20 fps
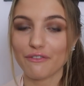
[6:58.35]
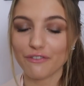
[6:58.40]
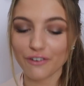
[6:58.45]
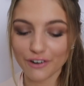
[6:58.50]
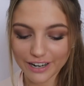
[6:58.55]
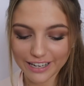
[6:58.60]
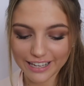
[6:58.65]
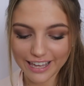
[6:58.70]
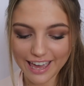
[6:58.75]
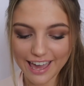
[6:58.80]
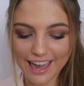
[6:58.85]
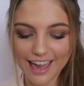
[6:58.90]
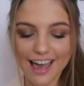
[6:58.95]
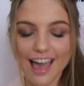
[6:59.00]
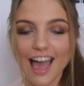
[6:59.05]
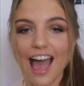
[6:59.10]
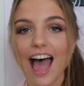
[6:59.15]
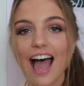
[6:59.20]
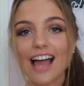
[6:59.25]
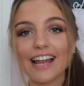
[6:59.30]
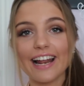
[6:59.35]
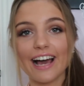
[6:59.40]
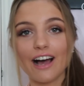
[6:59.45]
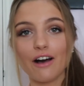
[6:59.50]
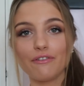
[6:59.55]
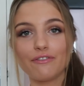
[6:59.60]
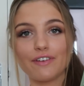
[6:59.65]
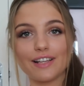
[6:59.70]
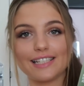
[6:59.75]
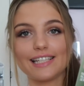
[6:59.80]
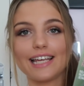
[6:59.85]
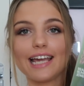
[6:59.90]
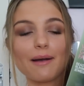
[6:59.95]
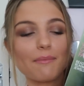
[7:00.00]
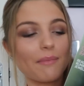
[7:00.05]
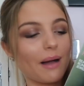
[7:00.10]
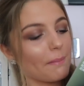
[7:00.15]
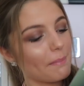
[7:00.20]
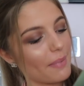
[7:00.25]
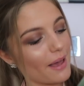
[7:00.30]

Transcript: for a year, and how fitting, my